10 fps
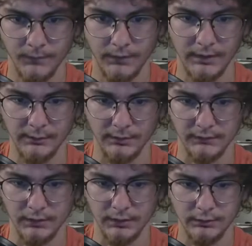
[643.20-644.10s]
Anyways,
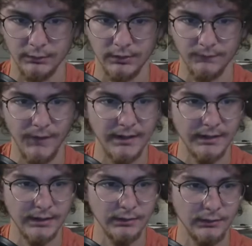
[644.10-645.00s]
you can fade
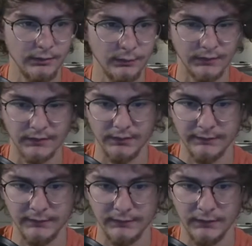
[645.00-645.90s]
in using
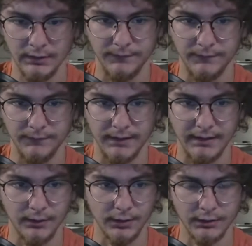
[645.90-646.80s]
this and fade
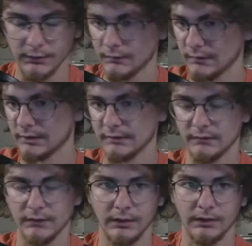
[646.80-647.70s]
out using this.
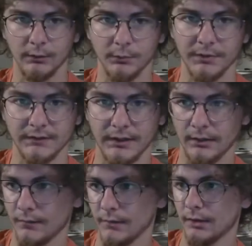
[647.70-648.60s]
There would be a
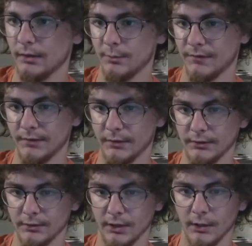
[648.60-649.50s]
title there, but there you
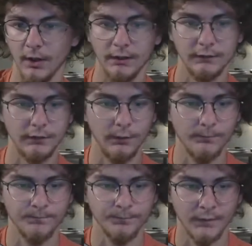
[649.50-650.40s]
go. So
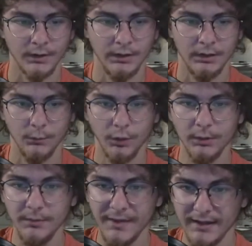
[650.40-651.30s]
we're going to
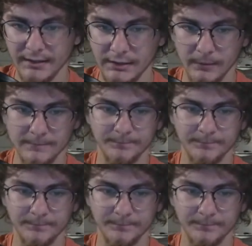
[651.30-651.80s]
be back in here,